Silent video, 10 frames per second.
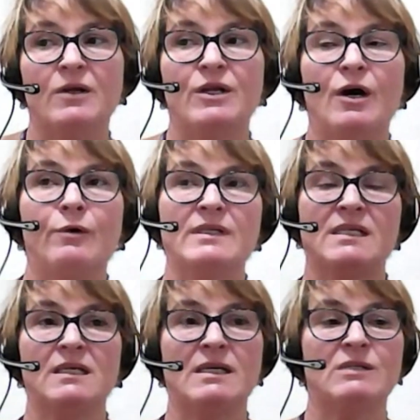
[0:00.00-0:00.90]
No,
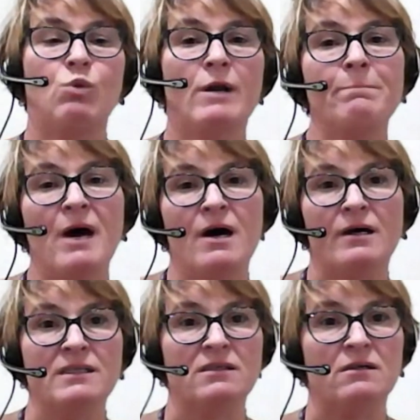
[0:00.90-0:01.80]
it's one
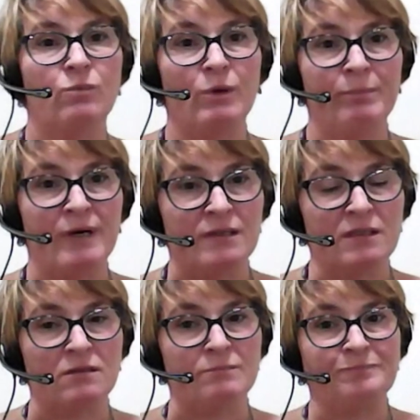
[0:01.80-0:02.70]

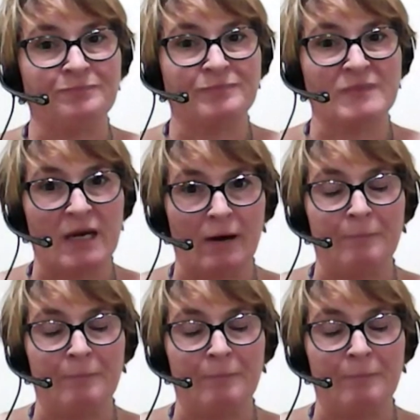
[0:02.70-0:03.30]
person, yeah.